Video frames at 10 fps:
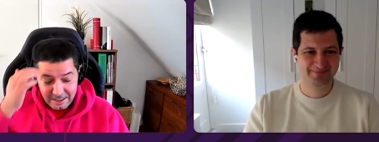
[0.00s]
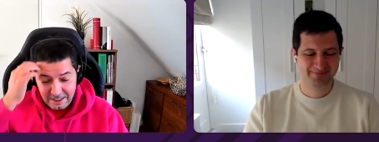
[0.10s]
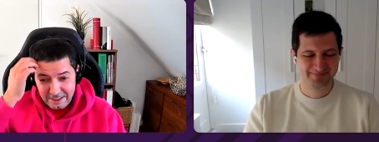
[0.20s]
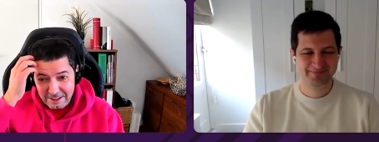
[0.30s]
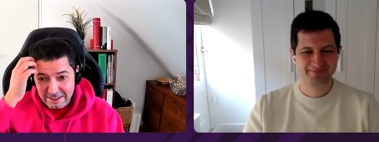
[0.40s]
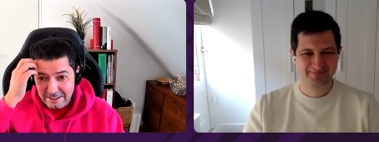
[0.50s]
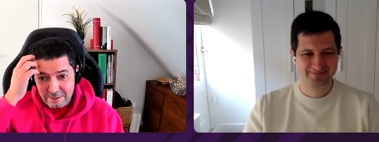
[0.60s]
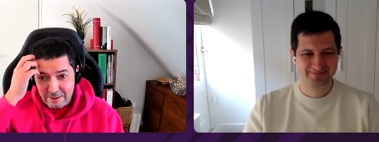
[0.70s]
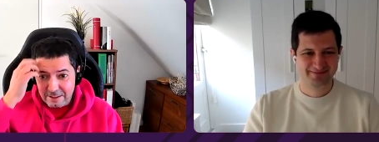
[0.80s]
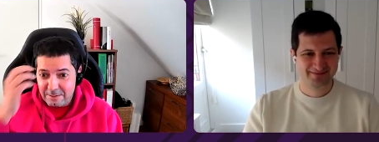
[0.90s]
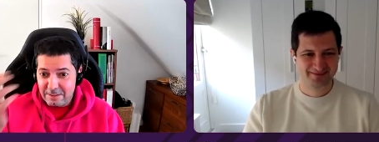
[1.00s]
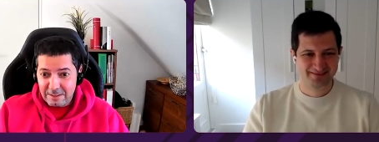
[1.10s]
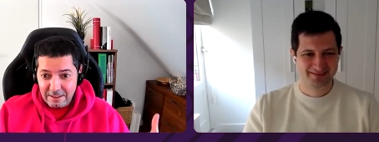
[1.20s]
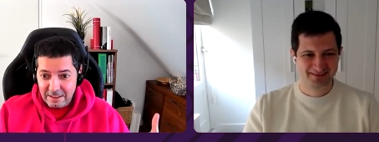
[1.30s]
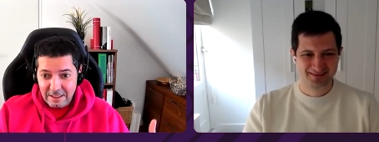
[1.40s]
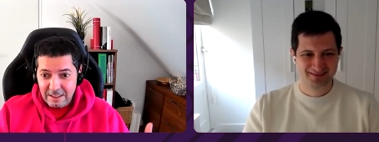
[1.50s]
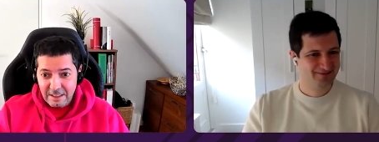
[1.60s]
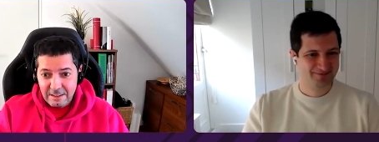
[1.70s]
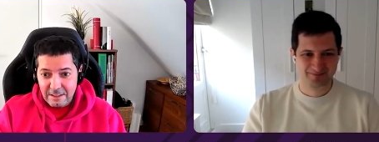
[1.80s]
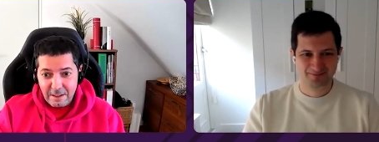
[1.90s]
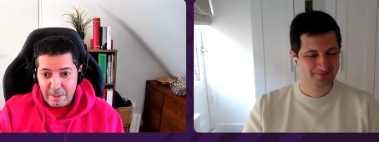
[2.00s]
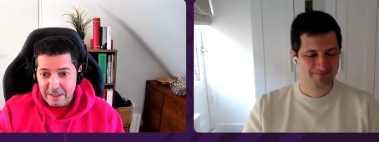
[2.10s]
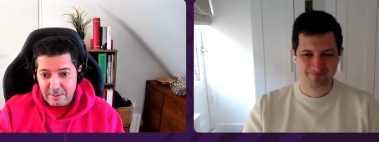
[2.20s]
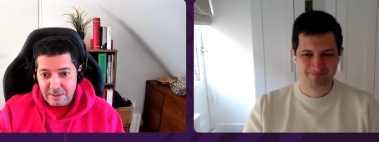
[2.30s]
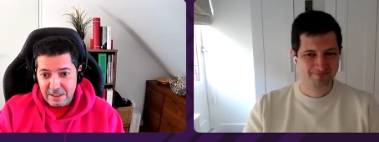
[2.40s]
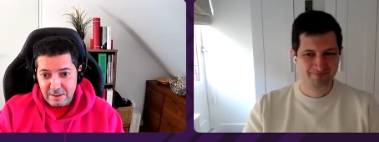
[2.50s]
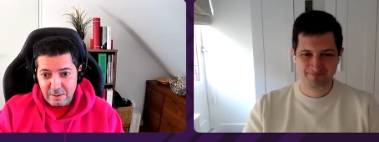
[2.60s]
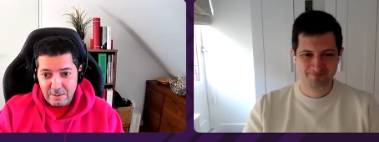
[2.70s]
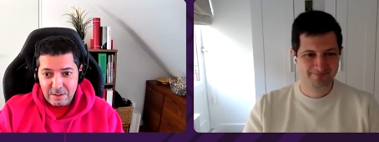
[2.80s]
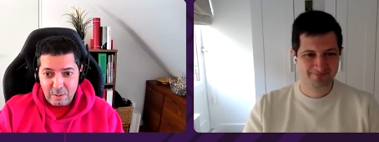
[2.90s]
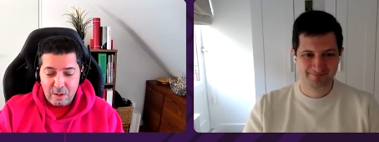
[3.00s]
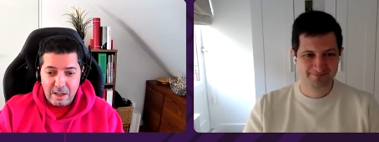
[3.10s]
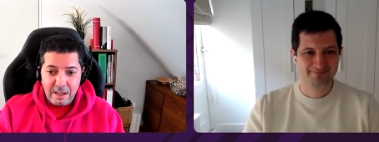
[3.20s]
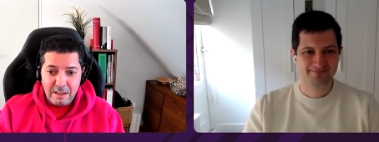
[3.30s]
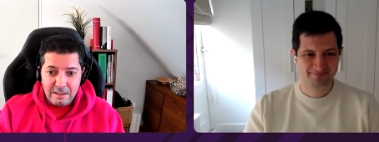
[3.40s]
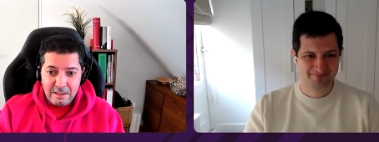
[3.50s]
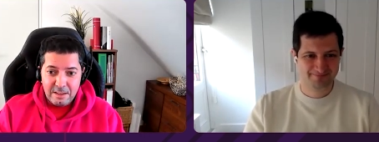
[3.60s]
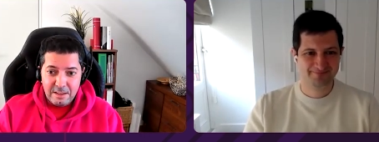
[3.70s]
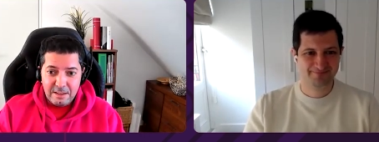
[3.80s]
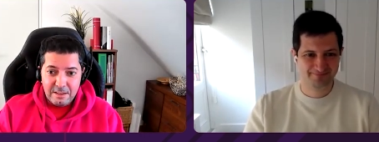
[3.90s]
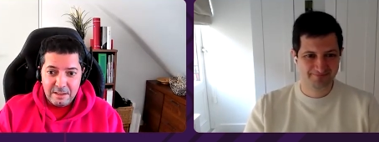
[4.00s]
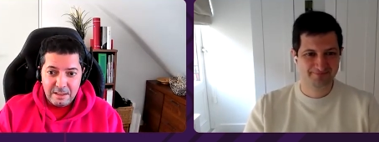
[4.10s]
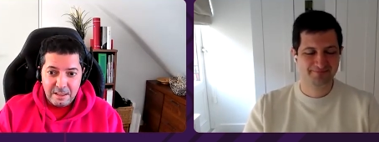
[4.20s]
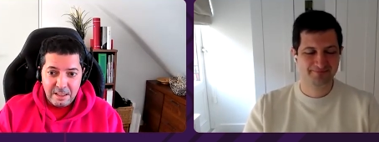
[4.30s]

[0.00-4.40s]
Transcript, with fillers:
Speaker 1: you couldn't transfer terabytes of data over the wire. Uh, mm -hmm.